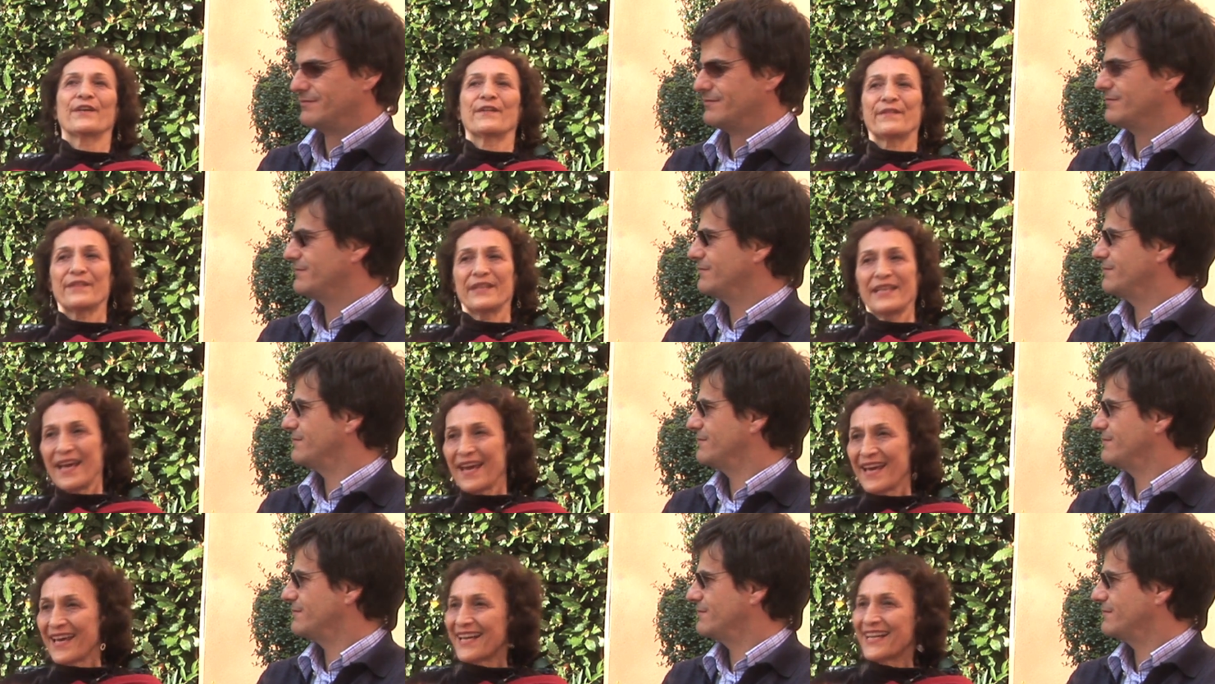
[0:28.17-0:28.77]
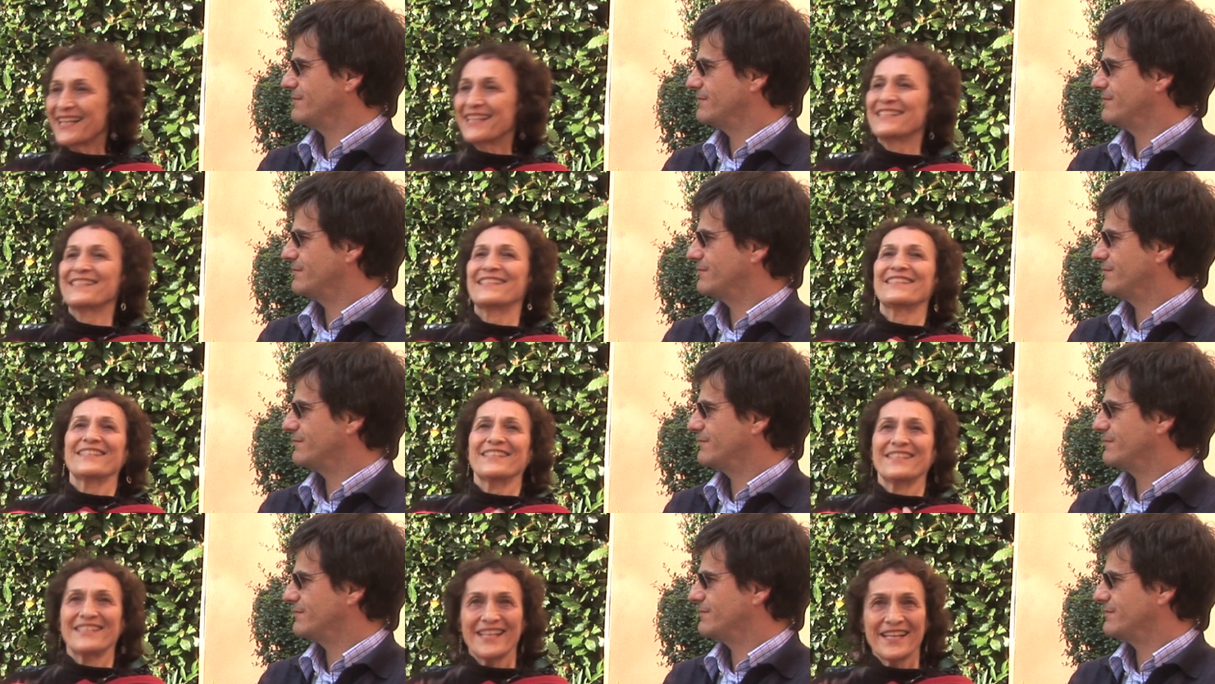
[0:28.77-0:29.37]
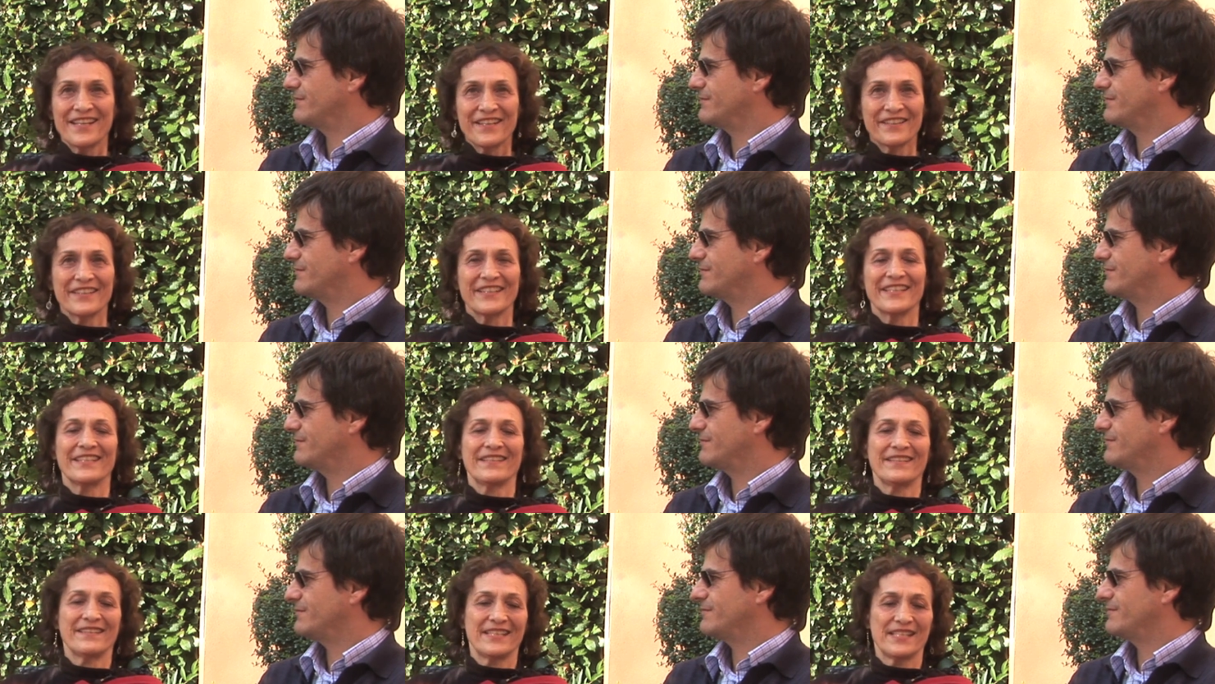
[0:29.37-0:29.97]
Speaker 1: the eggs, the
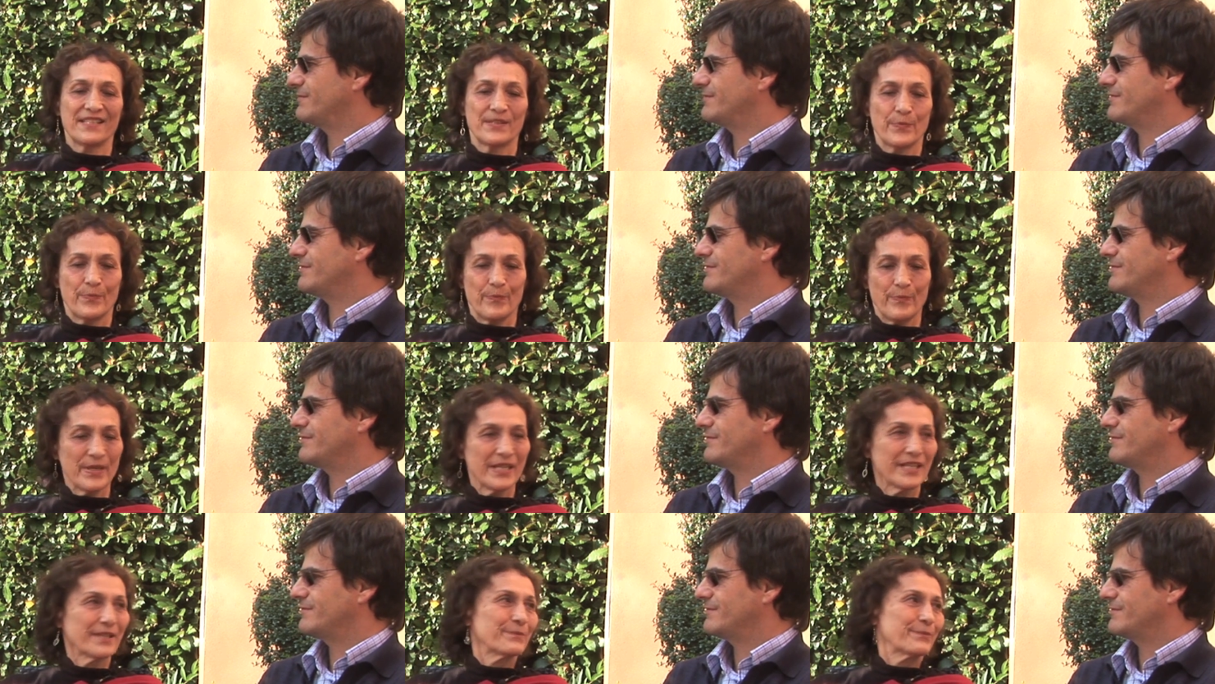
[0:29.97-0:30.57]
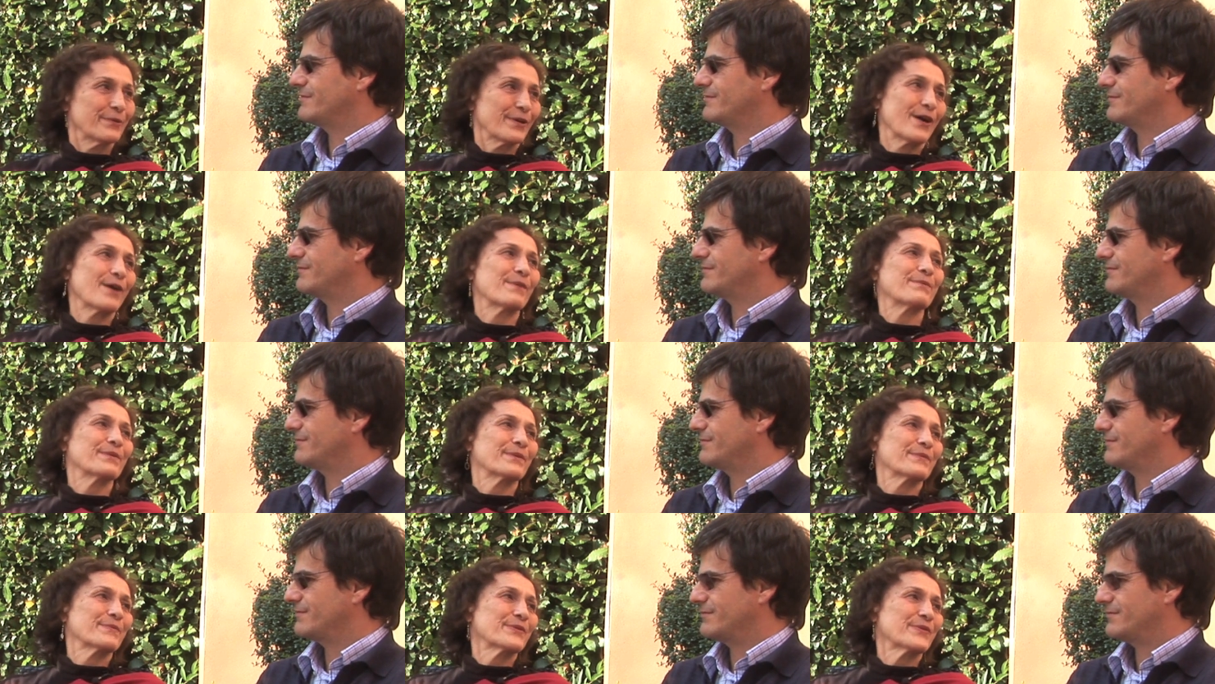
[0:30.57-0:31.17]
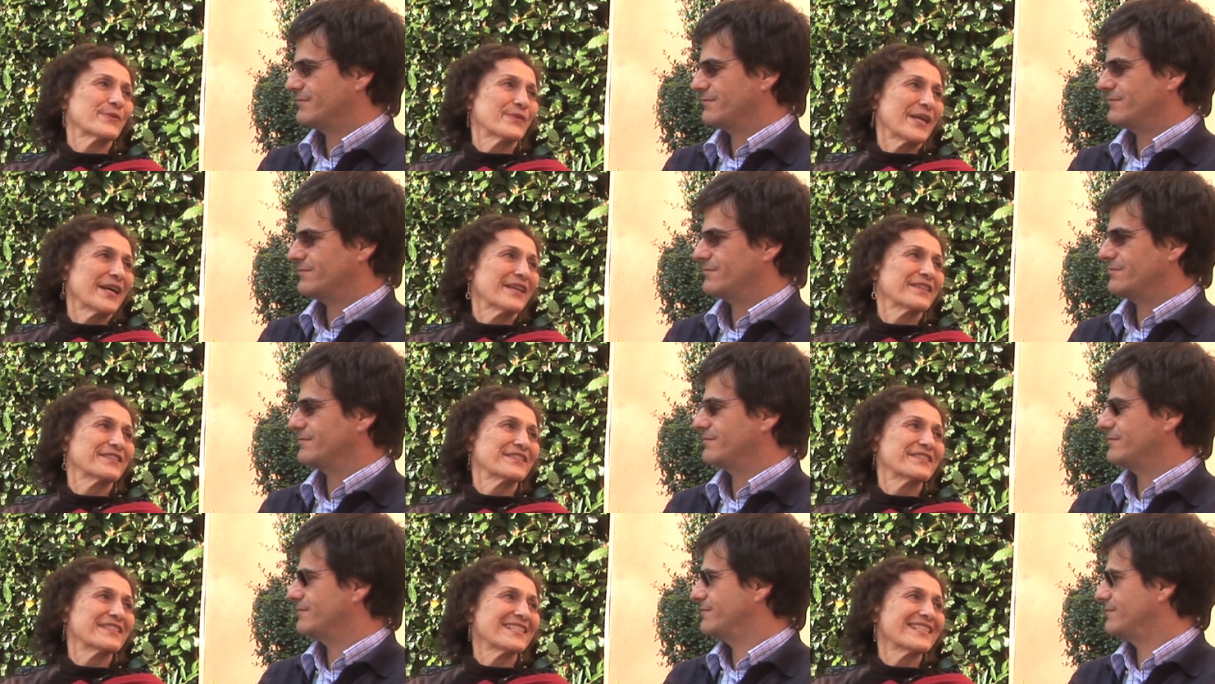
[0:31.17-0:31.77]
dairy, these big problems with
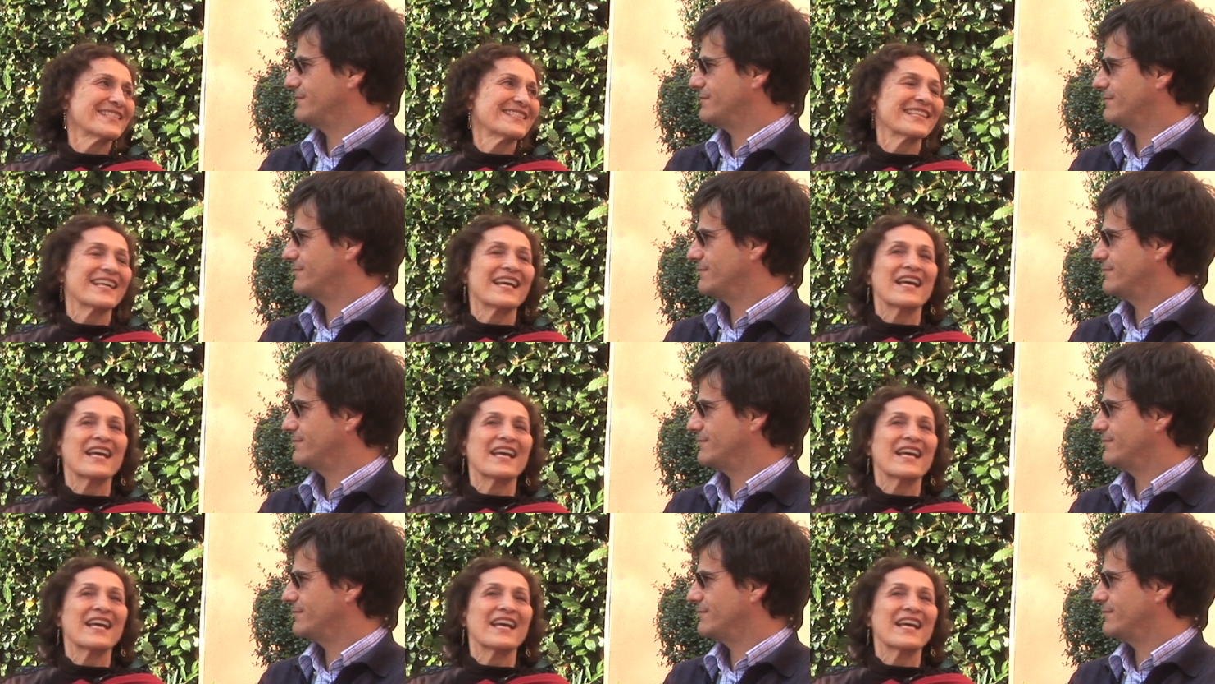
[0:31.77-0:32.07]
allergies.